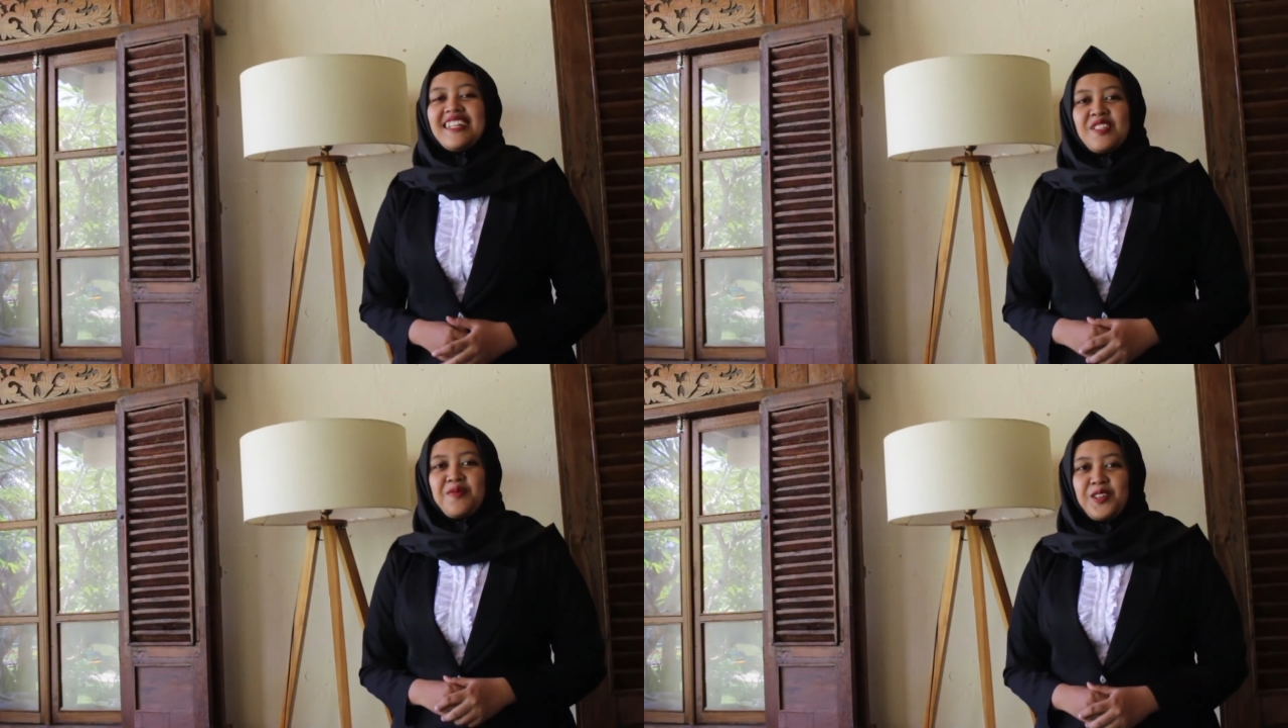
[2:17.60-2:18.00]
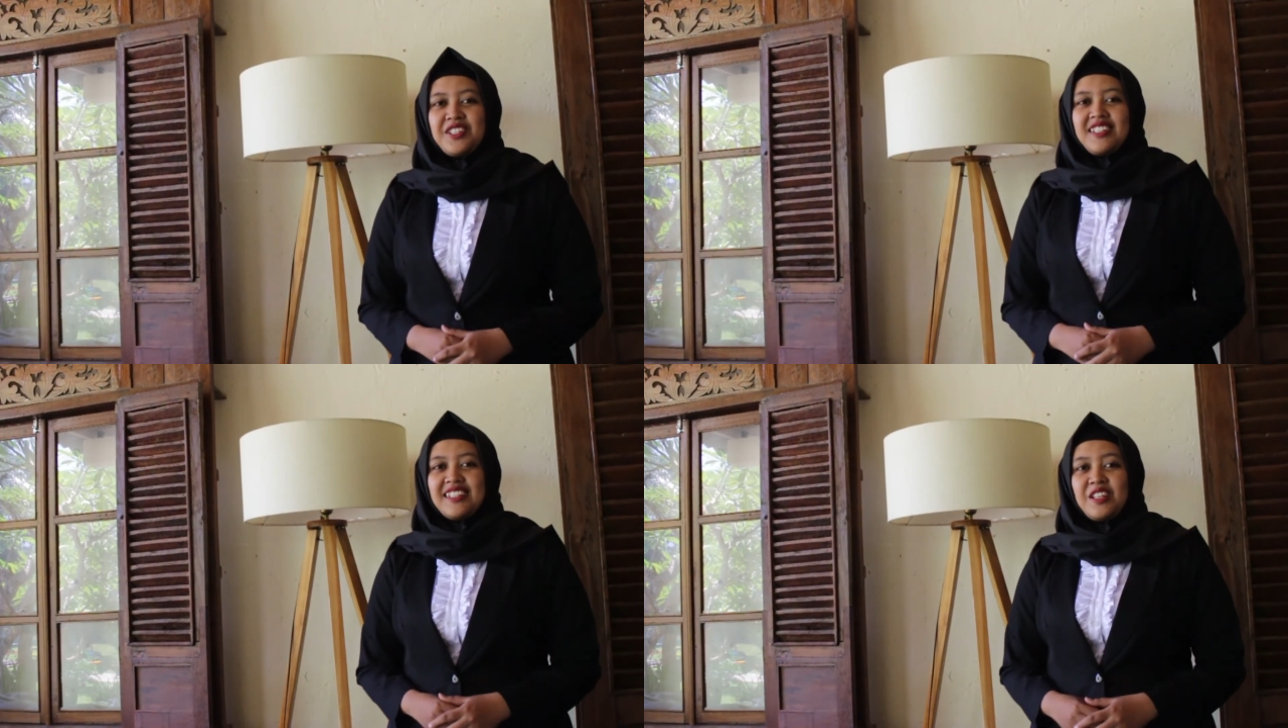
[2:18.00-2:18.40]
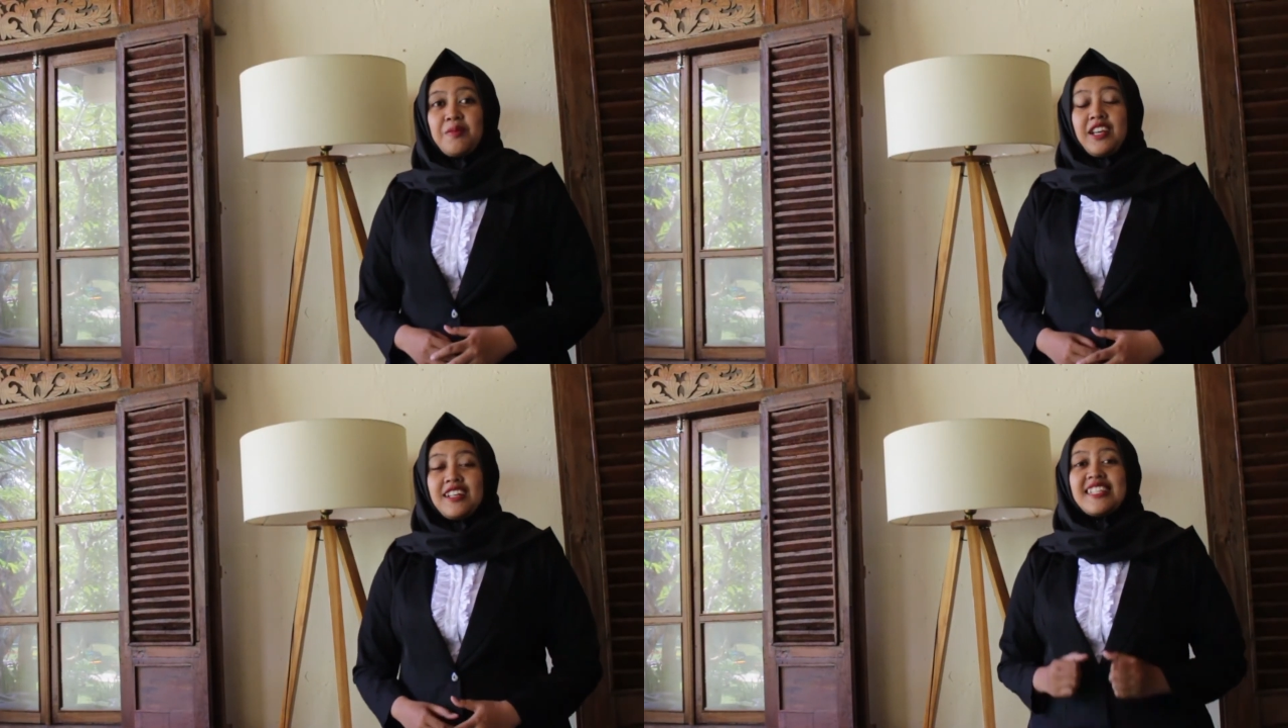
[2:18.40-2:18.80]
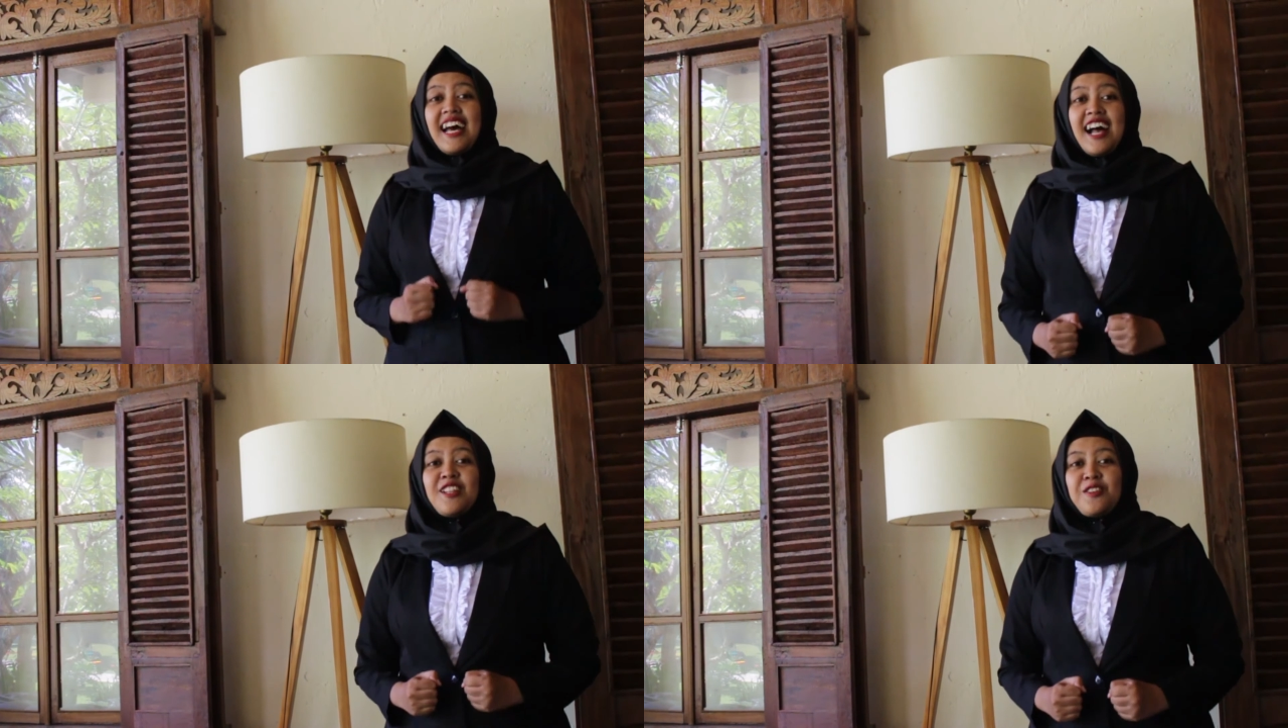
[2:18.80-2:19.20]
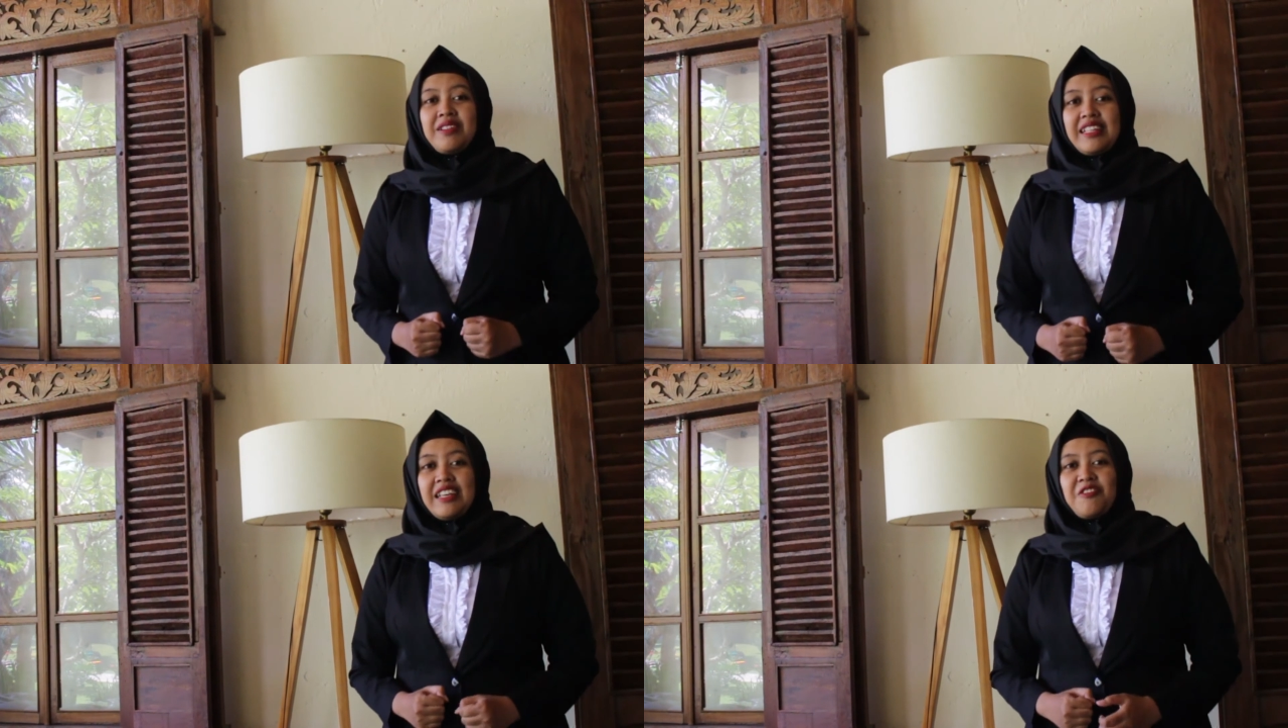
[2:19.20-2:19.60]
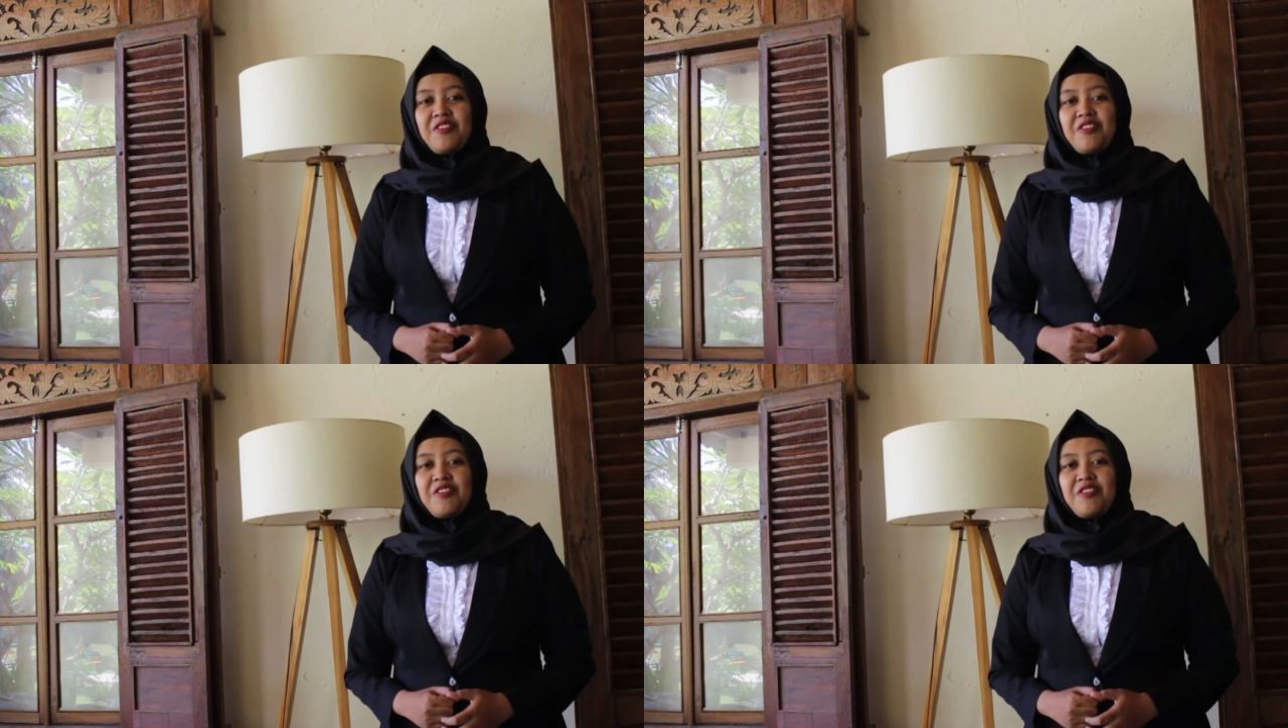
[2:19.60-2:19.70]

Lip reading: this position because I do believe